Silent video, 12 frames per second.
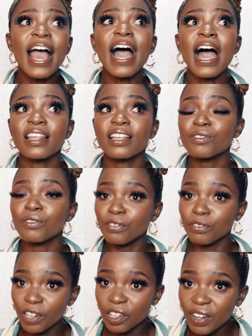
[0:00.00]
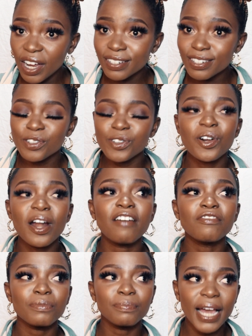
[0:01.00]
others go for 500. You don't
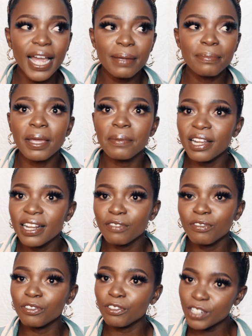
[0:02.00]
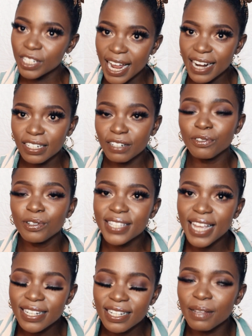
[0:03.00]
have to buy Maybelline for 1500 for
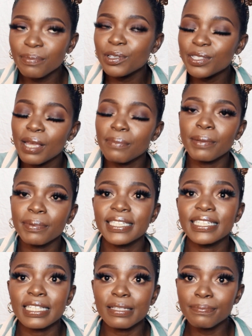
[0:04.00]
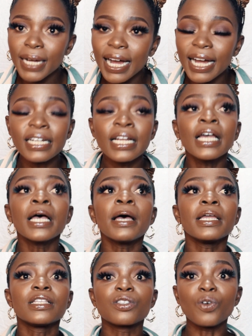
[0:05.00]
starters. I'm not saying Maybelline is bad,
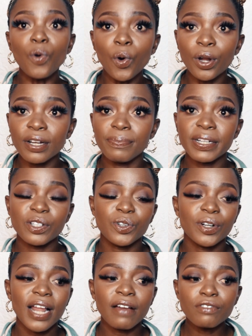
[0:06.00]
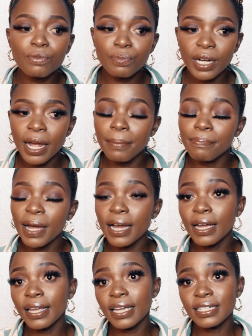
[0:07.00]
it's good, but you don't have to break a
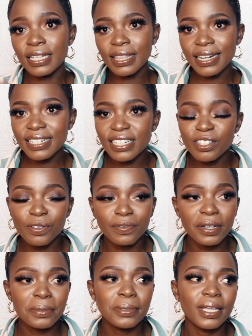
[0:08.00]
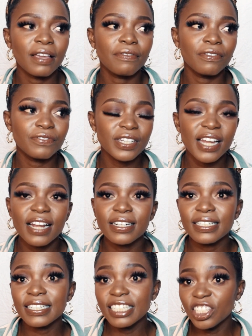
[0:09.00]
bank getting 3 shades of lipstick
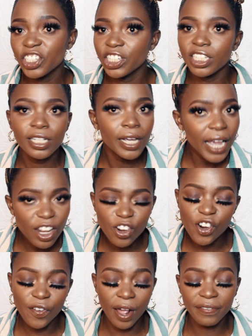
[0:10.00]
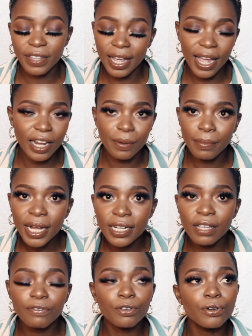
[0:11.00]
1500 each and you don't have that kind of
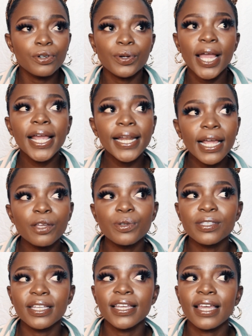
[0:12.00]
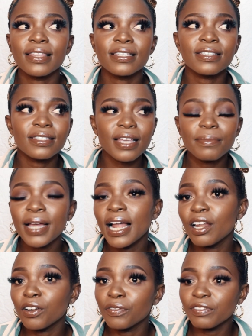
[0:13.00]
money, if you go to LA, you still get the same
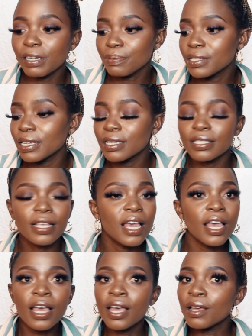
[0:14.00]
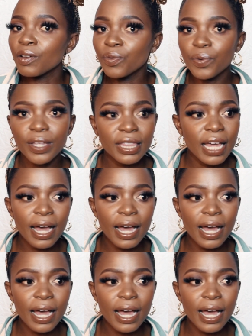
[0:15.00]
color of lipsticks with